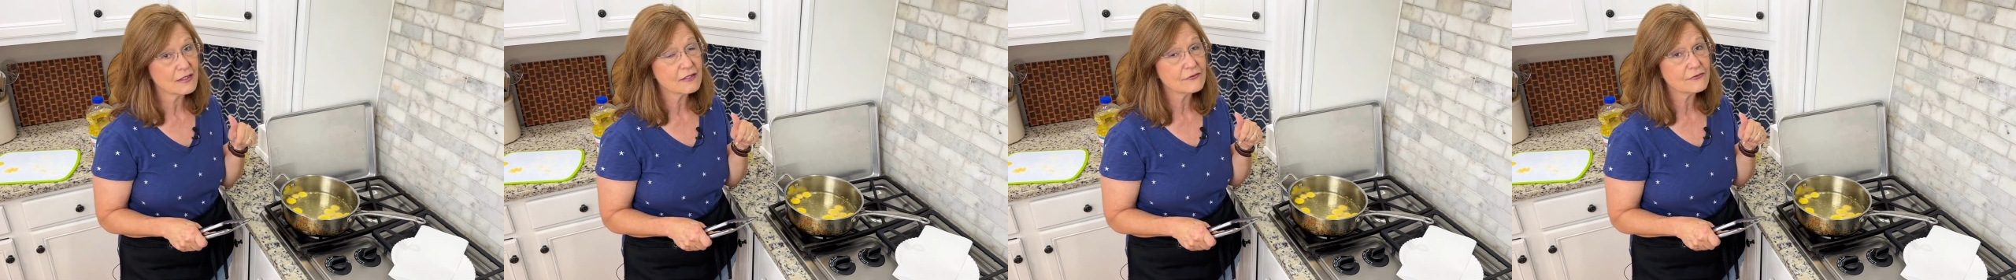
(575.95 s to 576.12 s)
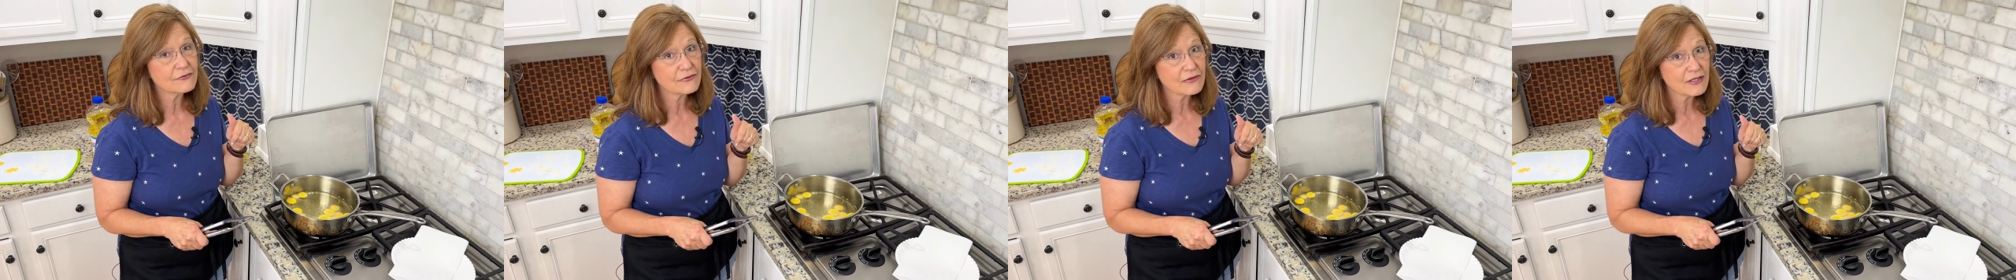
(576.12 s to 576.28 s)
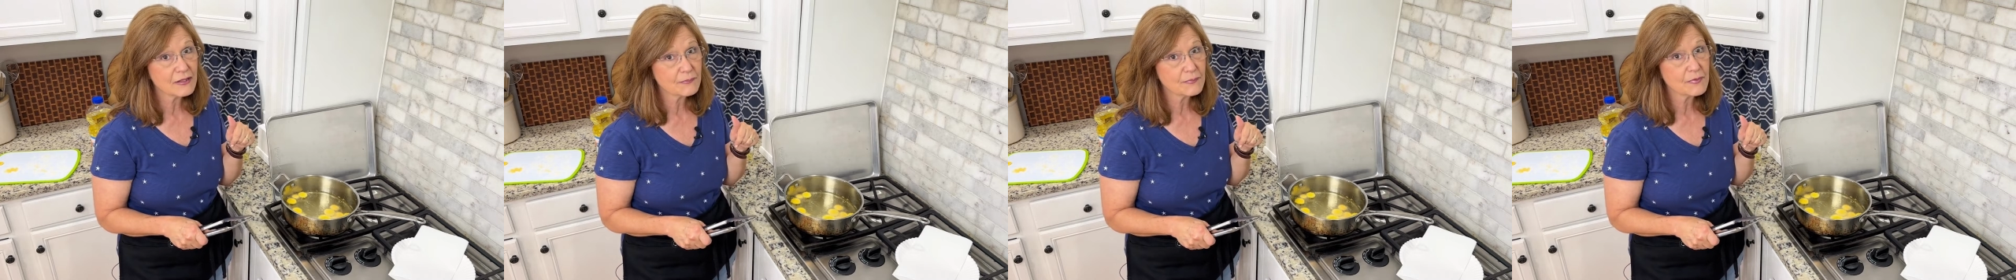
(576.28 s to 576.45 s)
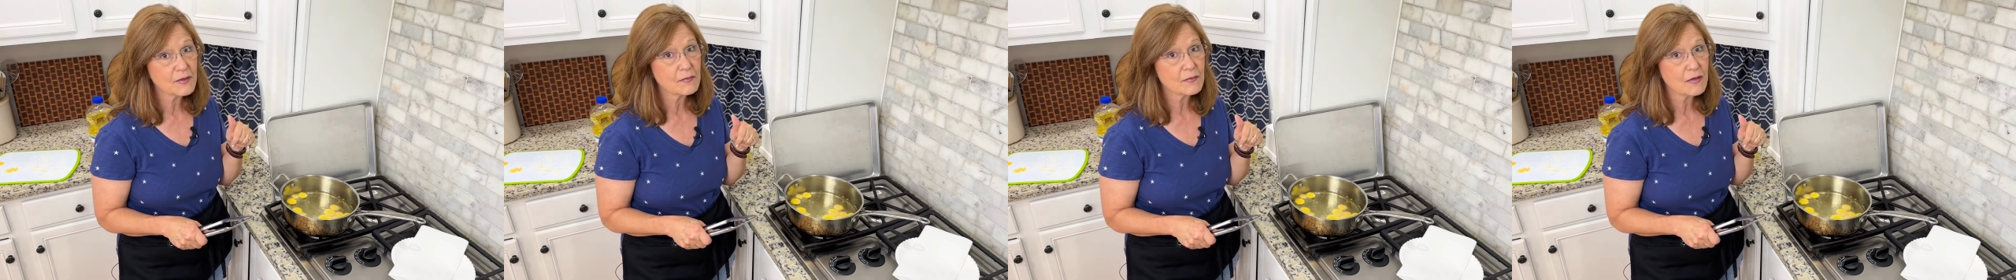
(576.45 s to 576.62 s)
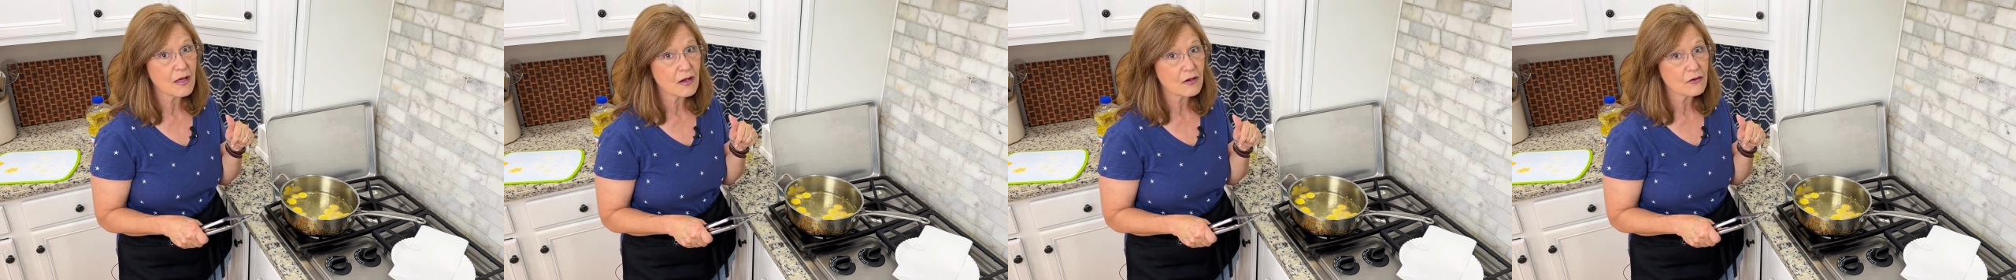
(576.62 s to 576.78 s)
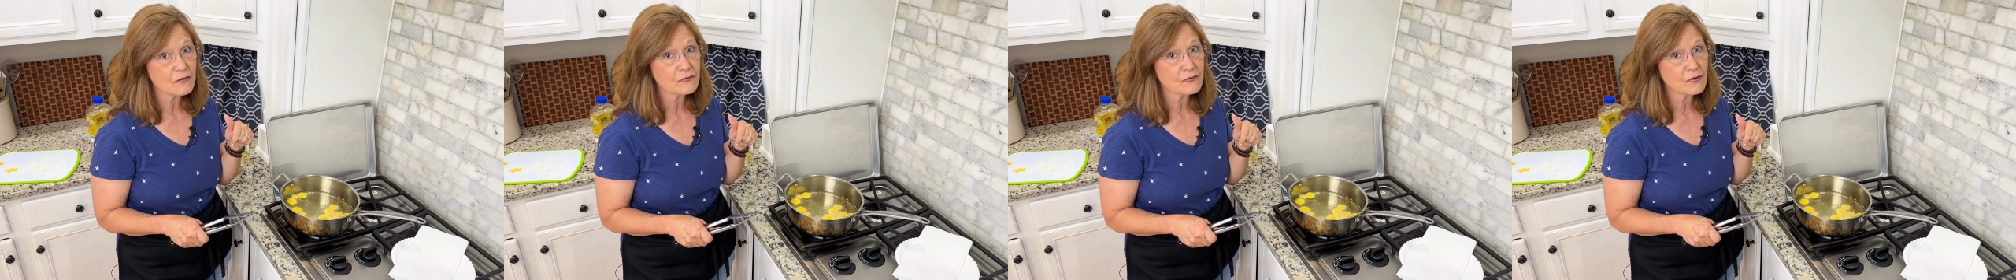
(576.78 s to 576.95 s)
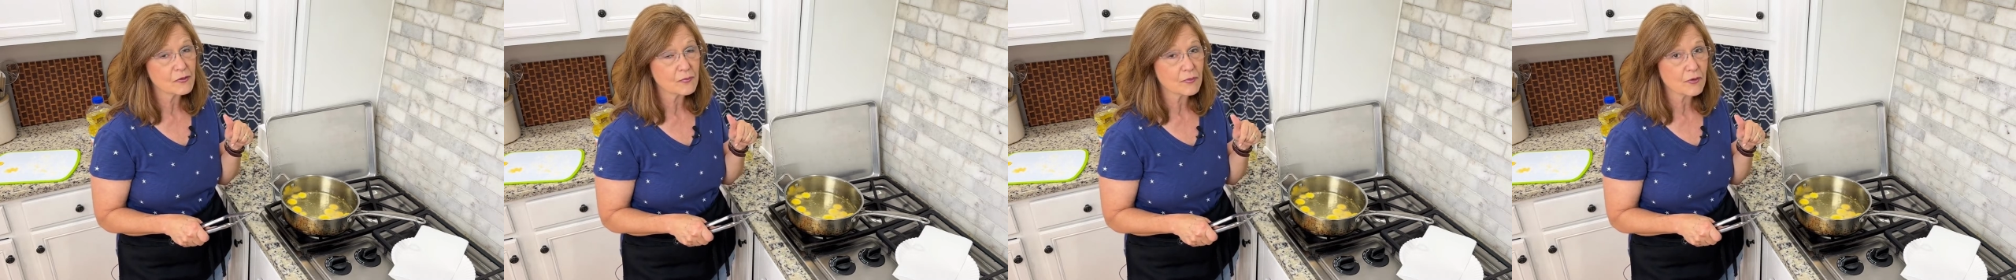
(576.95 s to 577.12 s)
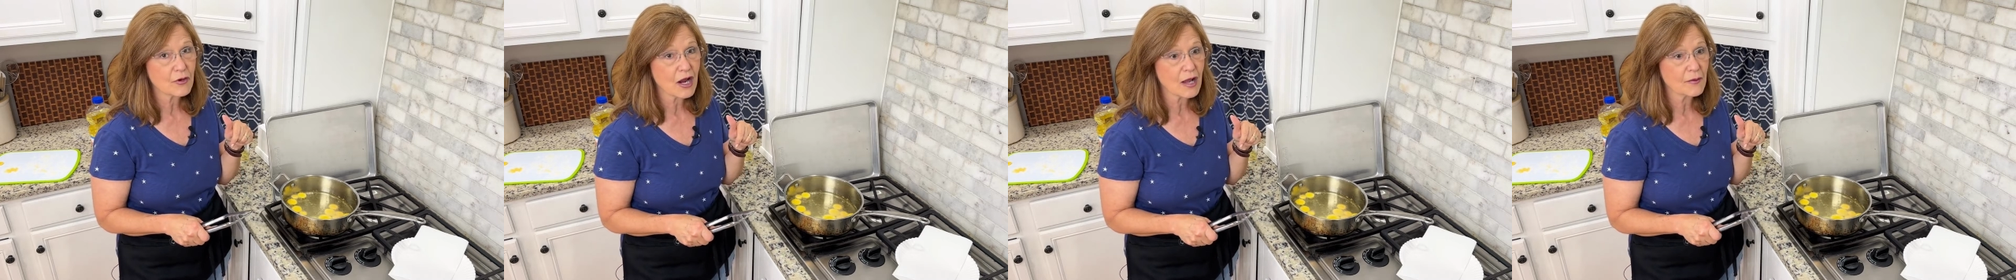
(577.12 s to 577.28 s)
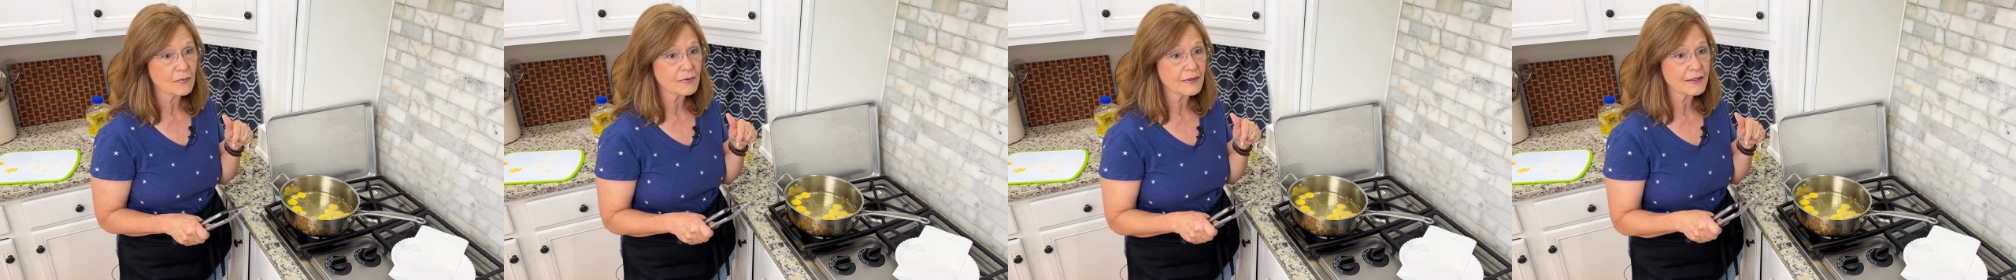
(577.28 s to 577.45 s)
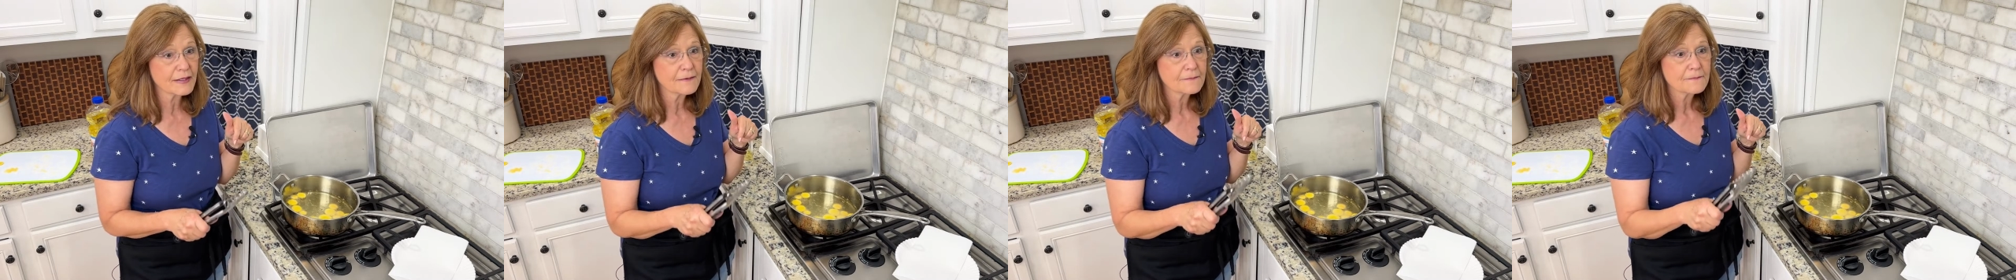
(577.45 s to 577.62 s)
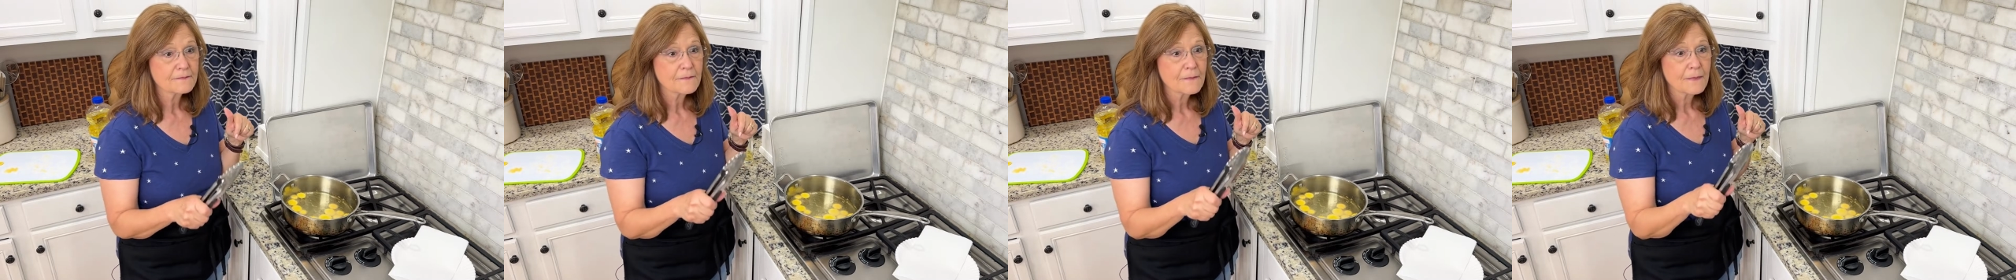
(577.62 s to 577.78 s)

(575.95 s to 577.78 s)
to flip them over probably.